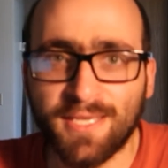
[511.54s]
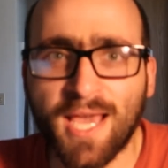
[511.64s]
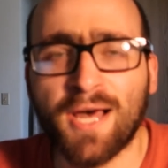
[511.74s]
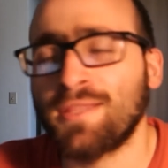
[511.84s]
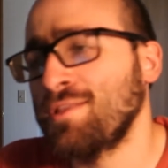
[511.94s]

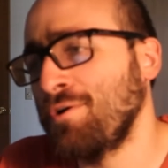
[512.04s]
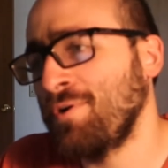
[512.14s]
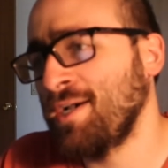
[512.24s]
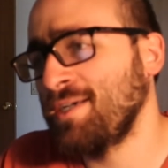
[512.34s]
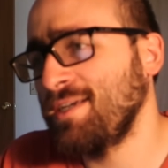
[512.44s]
yeah,
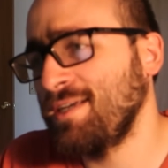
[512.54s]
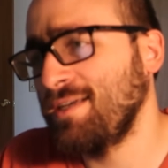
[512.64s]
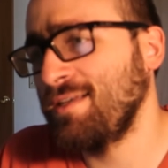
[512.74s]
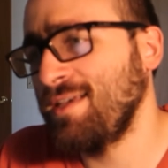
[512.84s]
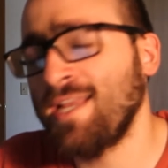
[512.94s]
so uh,
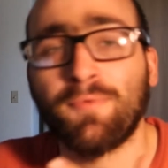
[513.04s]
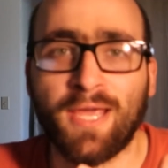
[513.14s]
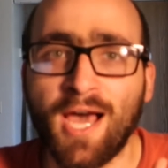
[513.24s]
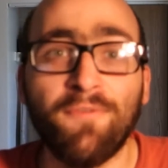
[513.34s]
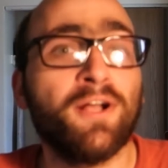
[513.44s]

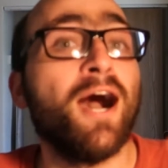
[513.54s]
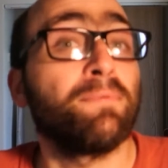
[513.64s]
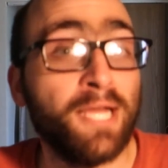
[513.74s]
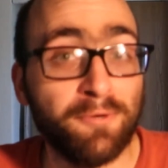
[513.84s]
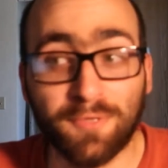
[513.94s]
anyway, I have a
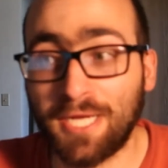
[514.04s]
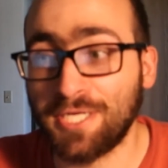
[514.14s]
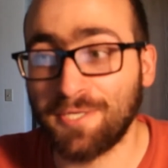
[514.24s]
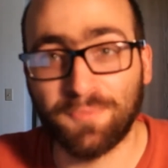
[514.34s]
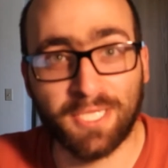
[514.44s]
complicated
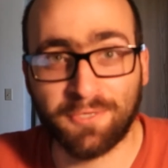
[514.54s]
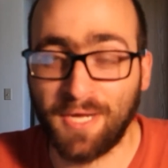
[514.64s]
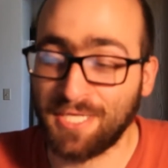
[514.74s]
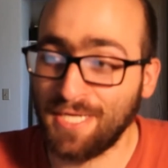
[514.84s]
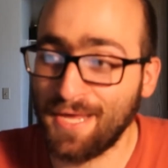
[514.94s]
relationship with this
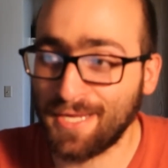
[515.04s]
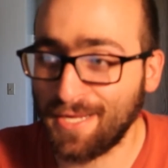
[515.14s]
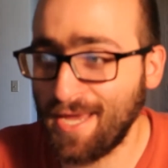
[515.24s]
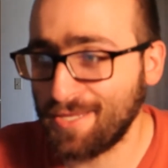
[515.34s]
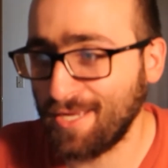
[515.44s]
question, as I,
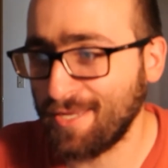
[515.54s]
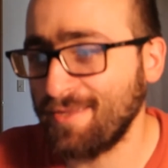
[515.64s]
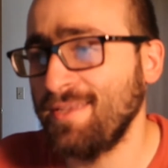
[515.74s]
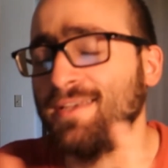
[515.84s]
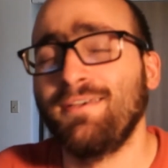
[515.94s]
as
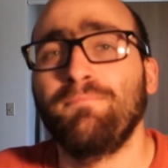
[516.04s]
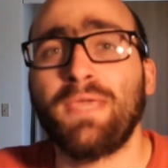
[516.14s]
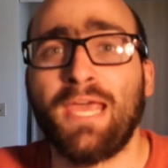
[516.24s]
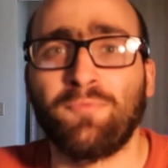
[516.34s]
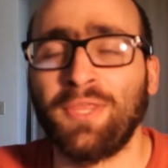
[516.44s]
I
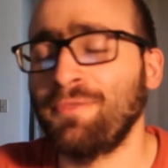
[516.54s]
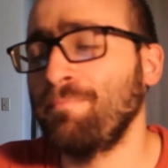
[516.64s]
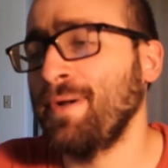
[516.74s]
began with.